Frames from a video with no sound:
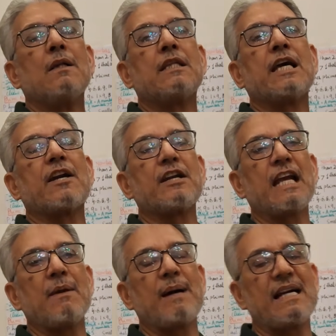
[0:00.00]
their
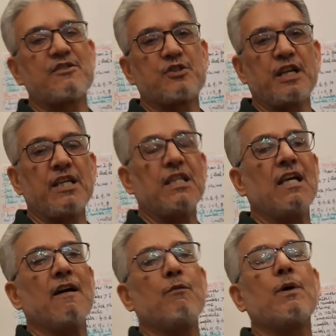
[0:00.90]
name has changed. They
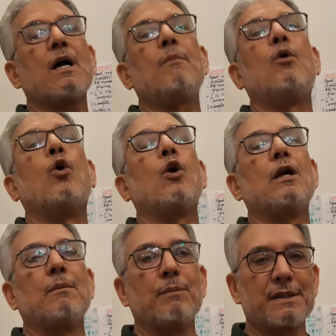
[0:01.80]
have become whole
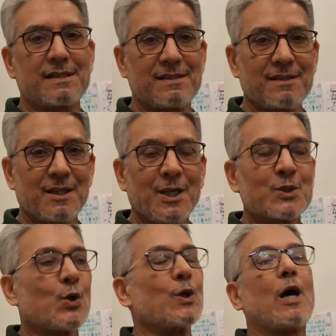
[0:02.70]
numbers.
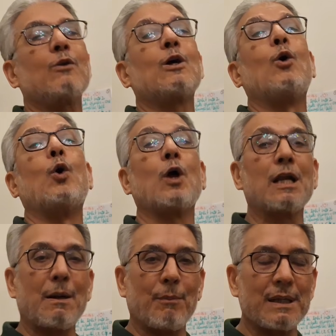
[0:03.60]
So now the whole
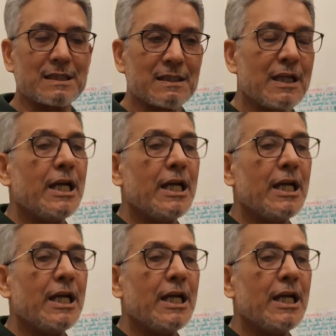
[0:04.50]
numbers